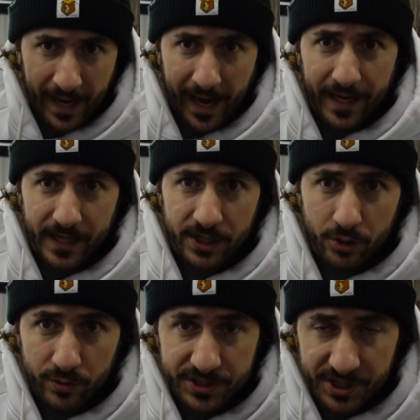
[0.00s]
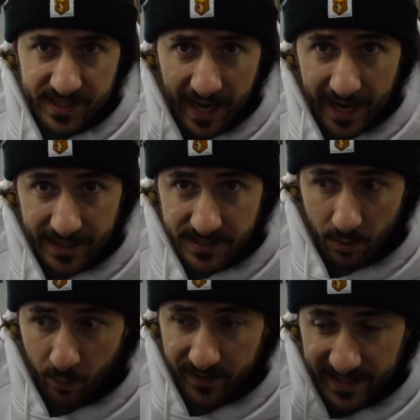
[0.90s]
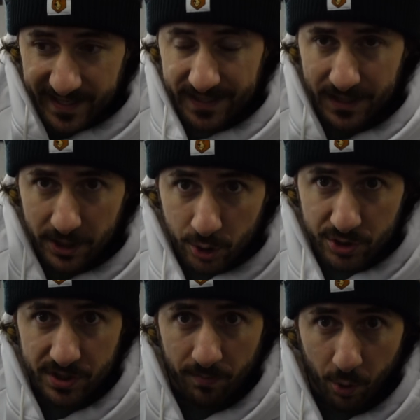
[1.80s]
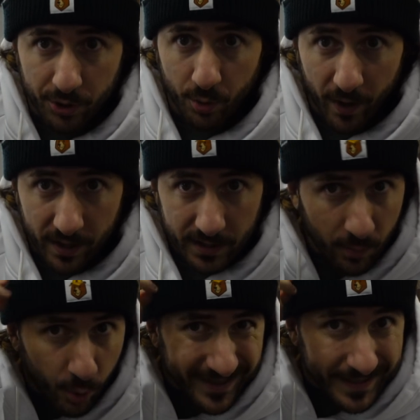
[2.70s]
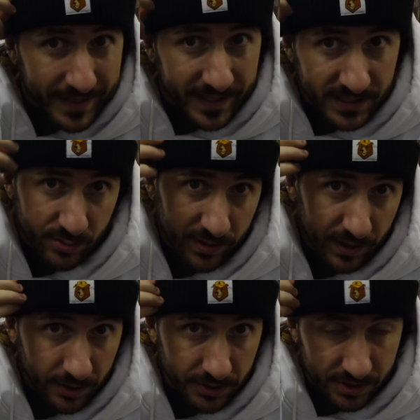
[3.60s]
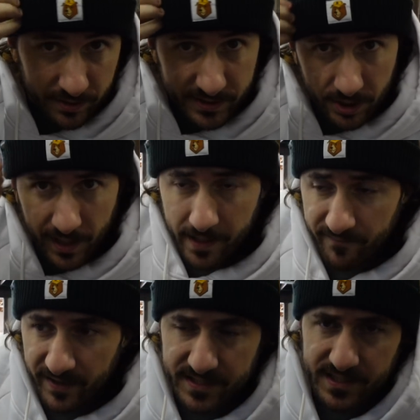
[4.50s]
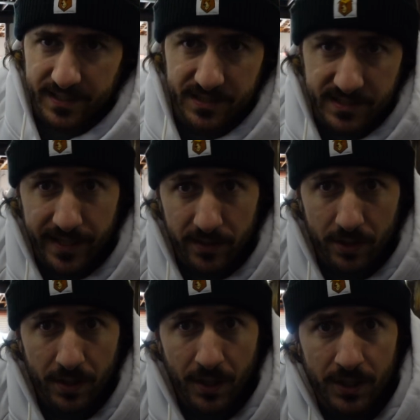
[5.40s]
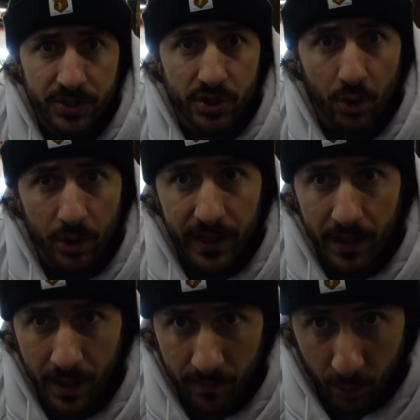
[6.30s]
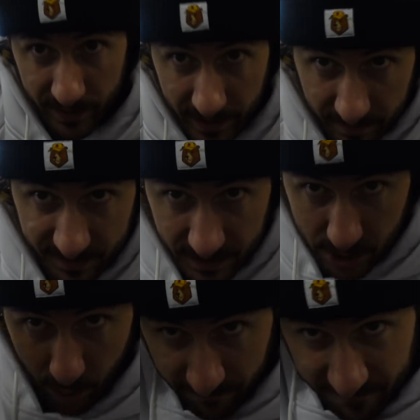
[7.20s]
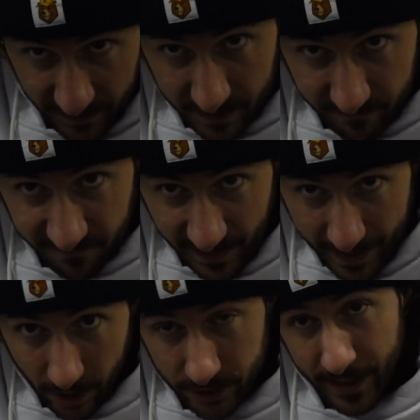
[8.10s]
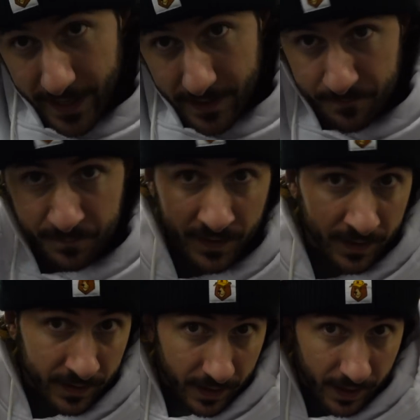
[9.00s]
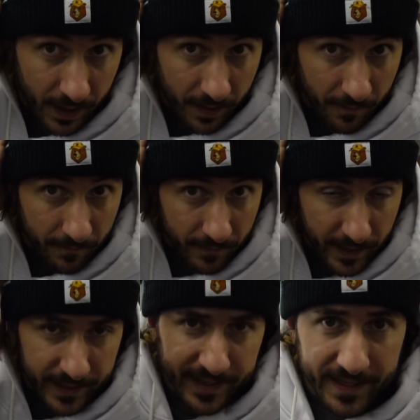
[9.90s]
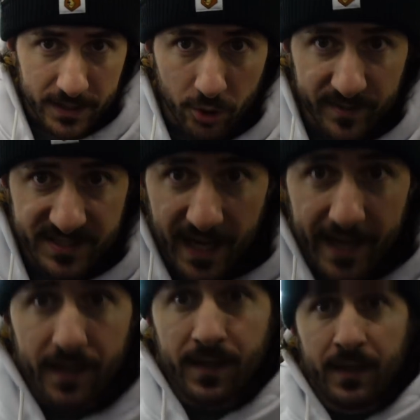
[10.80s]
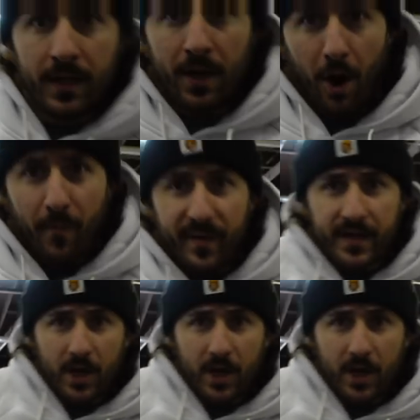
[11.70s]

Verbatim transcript: and I literally just hate when they get loose the more you wear them, or the knitting's really loose. So these are kind of, I guess, like a sailor scully more than anything, so it'll fit flat on your head. Um, and again, a little bit tight. Our big